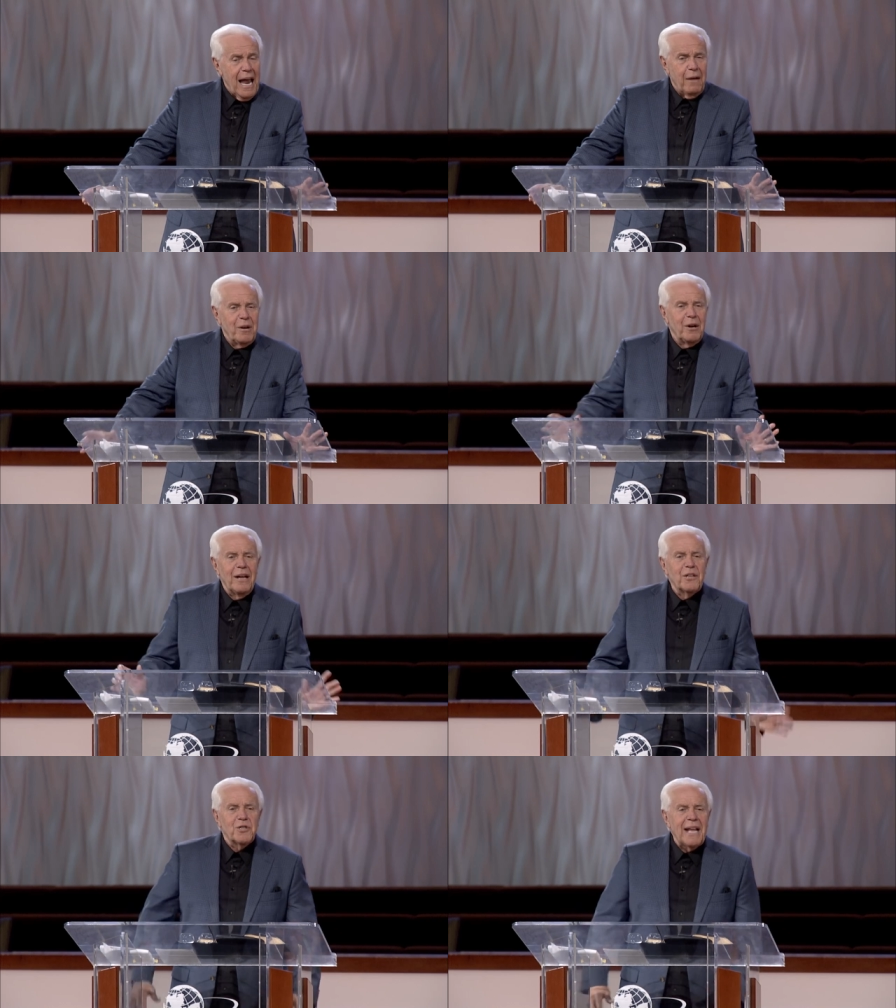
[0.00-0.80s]
And when you
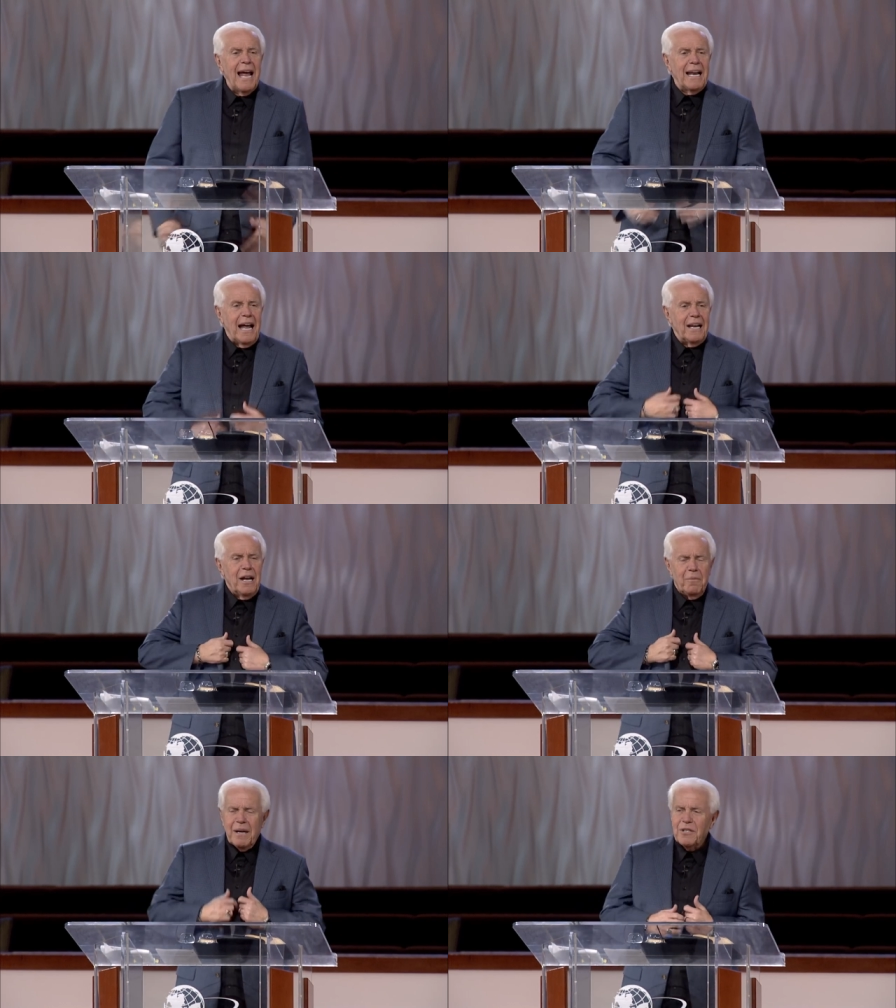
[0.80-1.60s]
understand that,
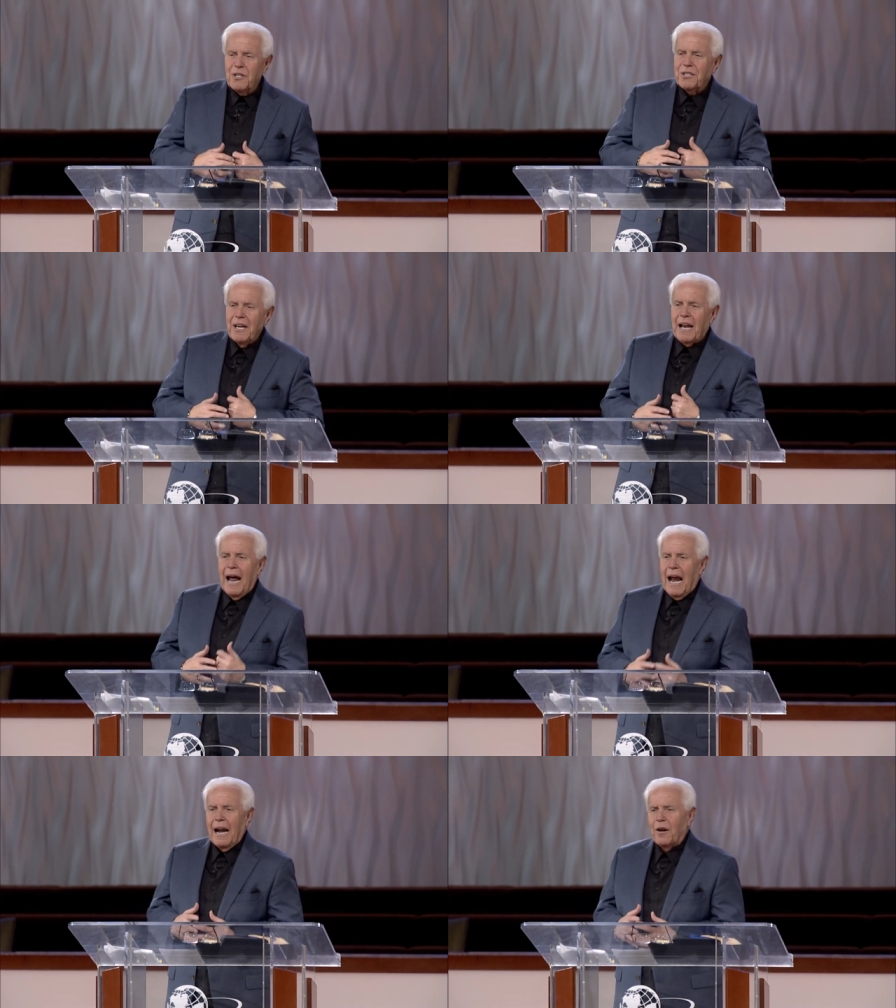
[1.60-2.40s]
because you see,
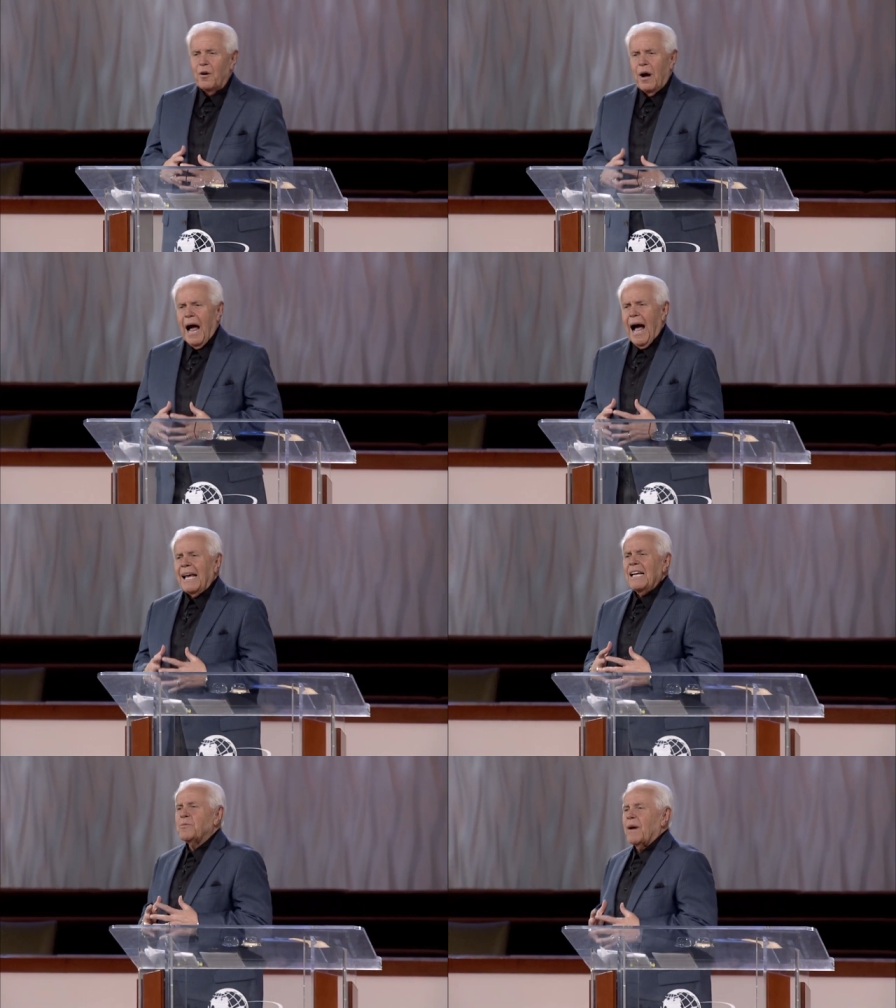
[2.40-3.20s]
I, I don't know, I
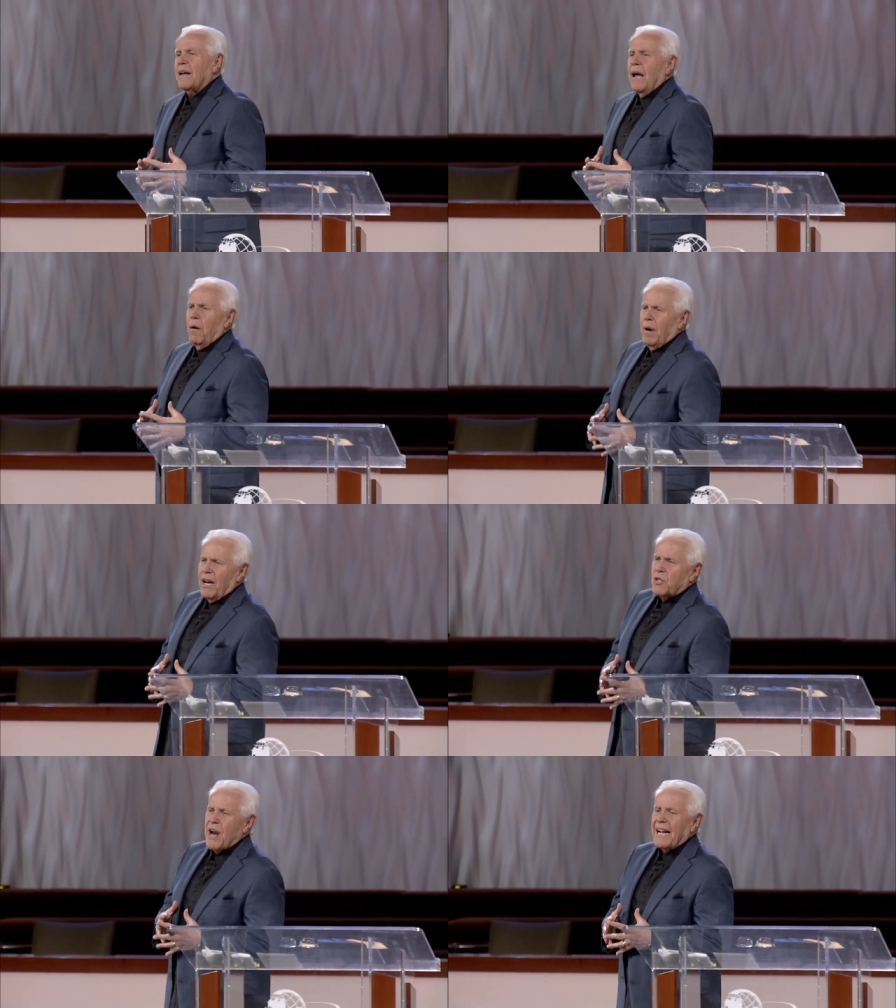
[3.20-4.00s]
guess what, what
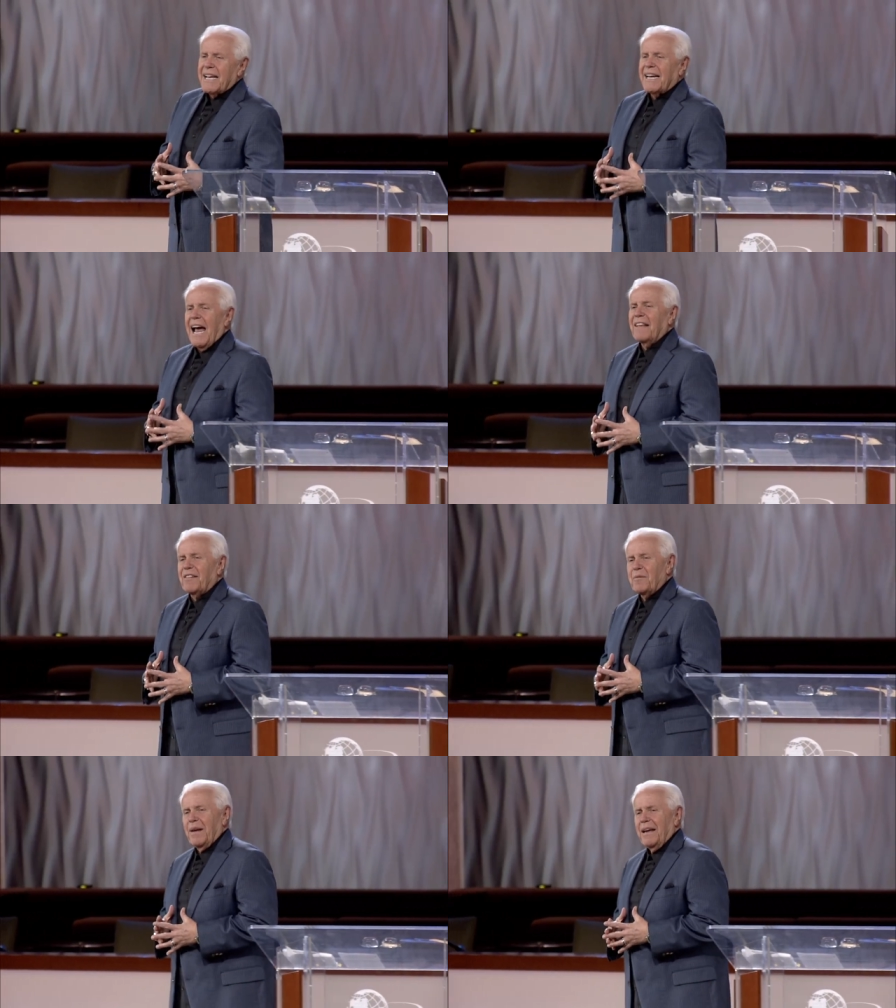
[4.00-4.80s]
attracted Kathy
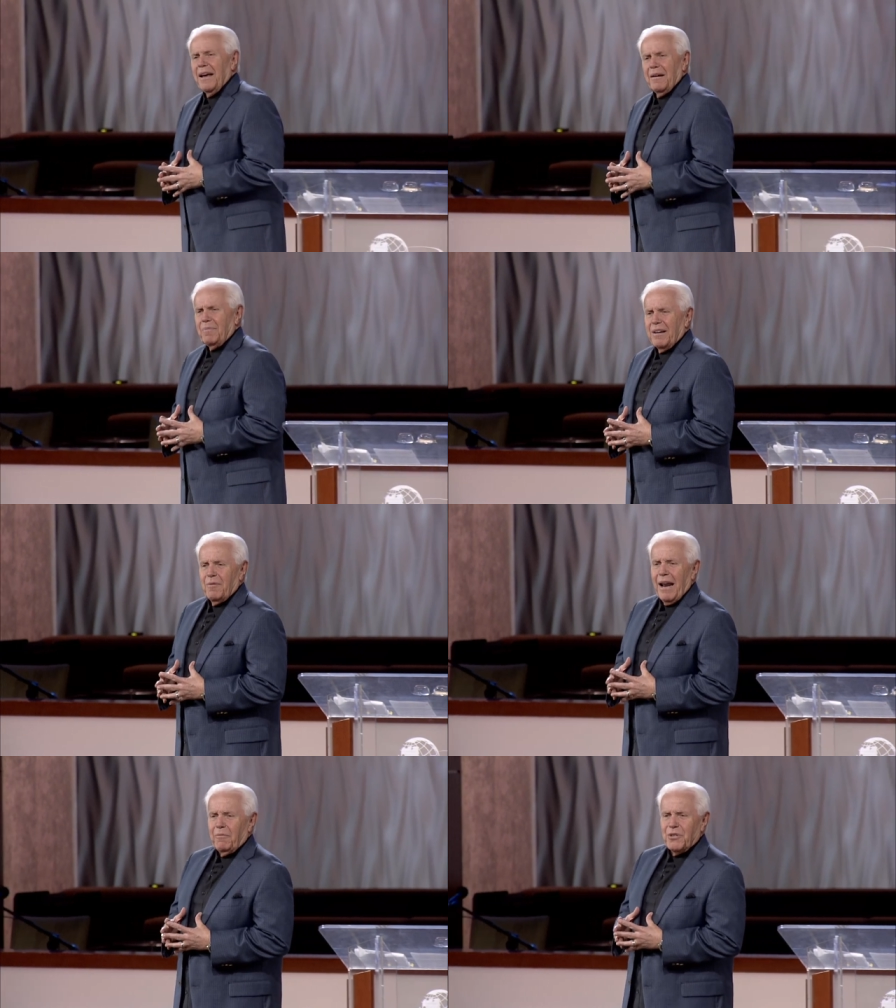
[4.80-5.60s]
to me
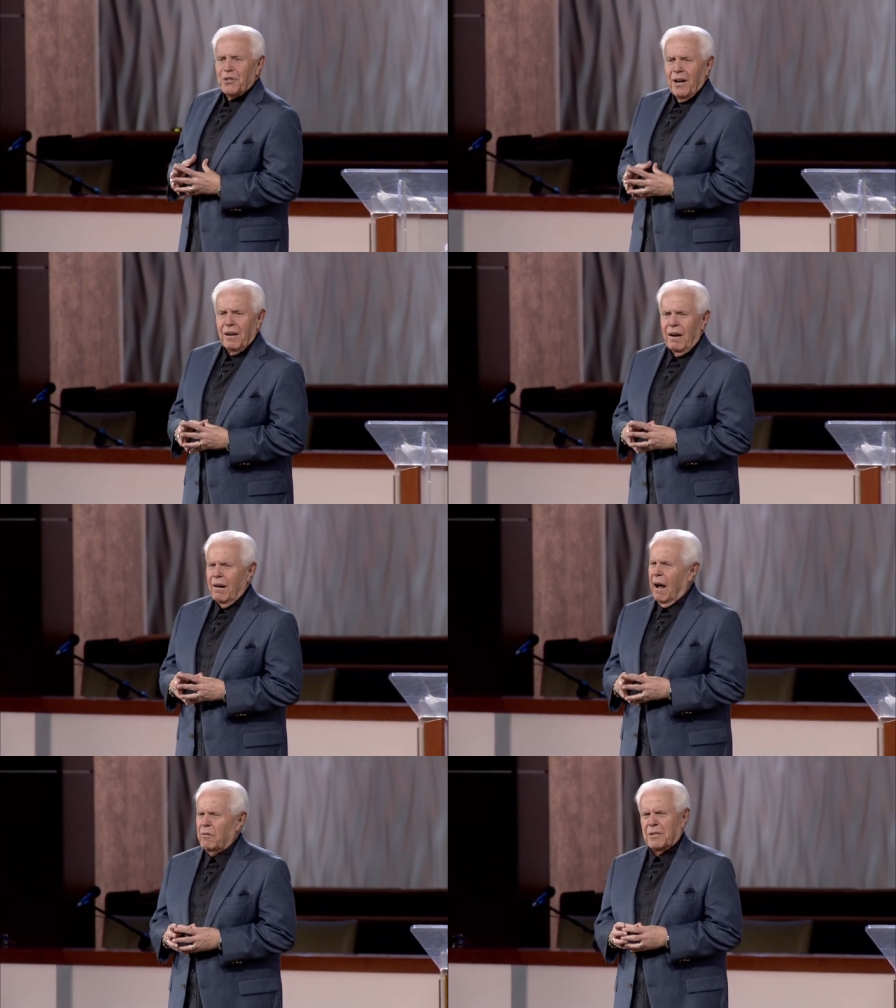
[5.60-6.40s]
when I was young,
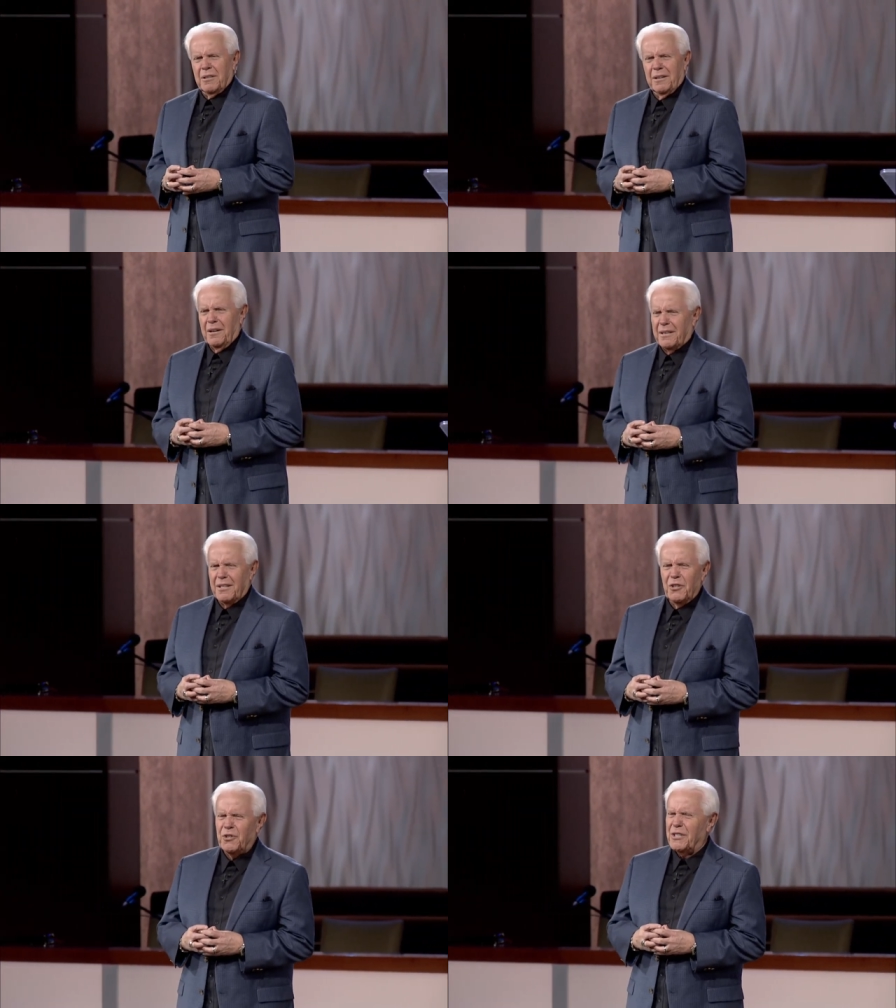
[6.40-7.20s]
oh, I was good looking.
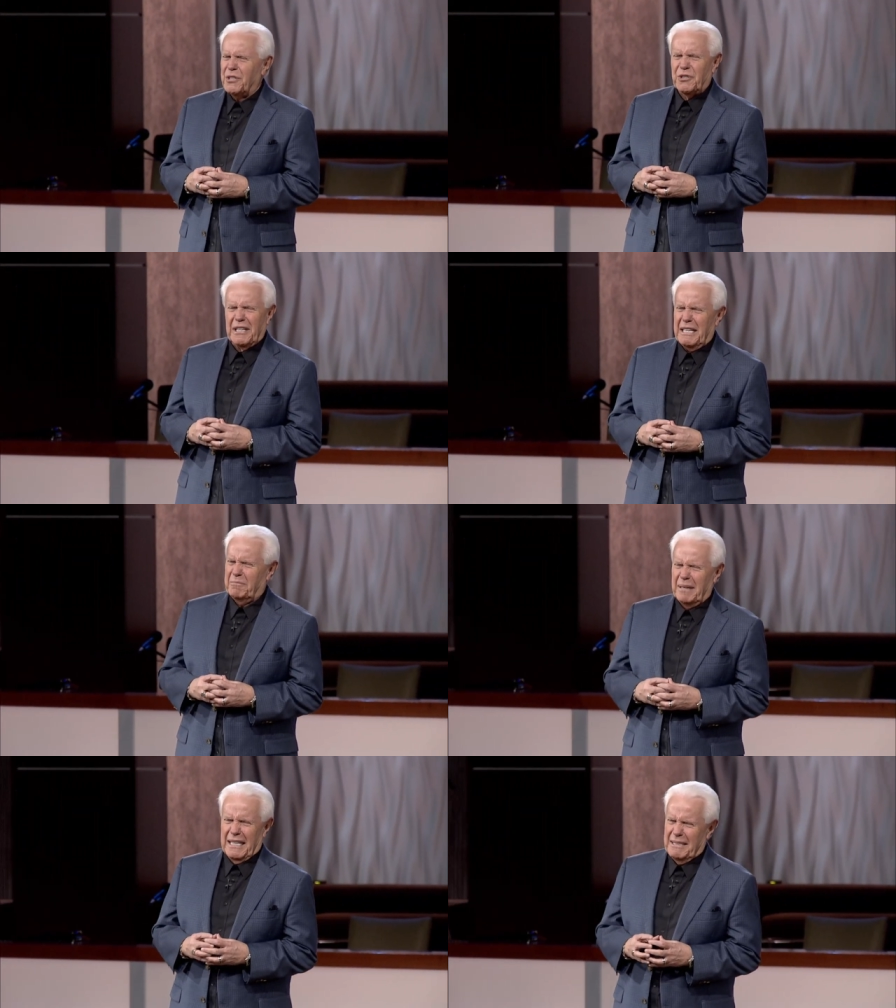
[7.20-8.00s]
You should have seen
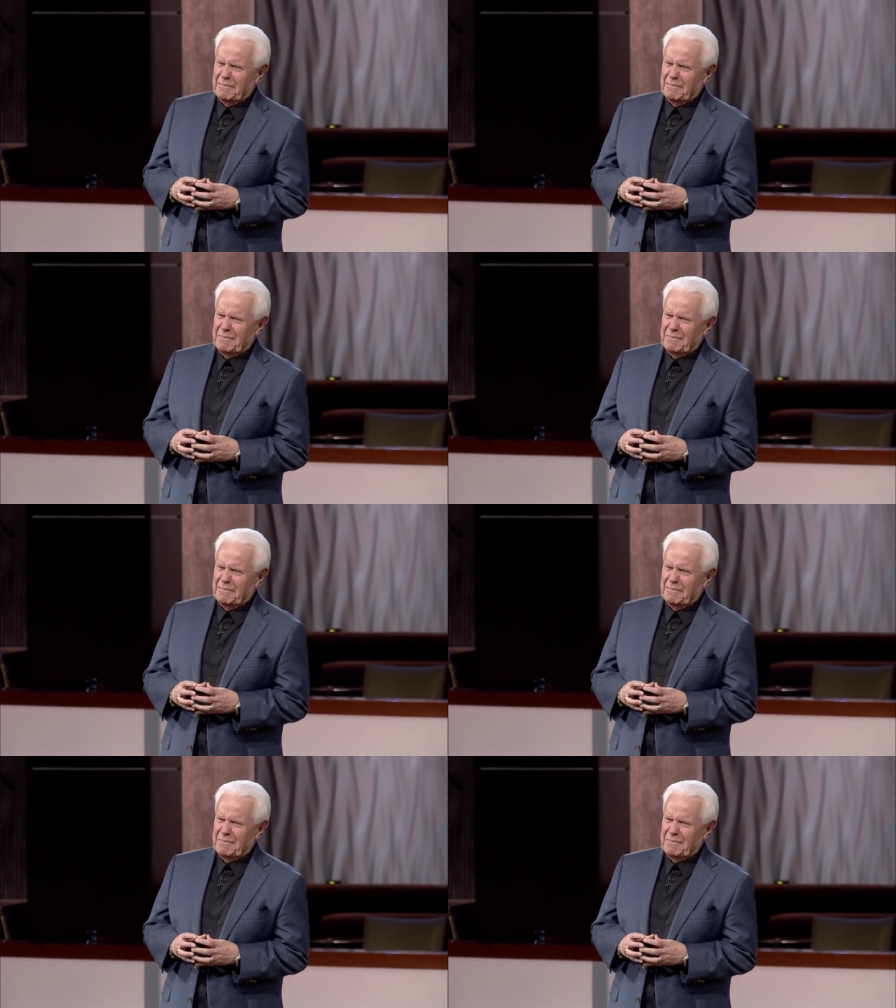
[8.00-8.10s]
me.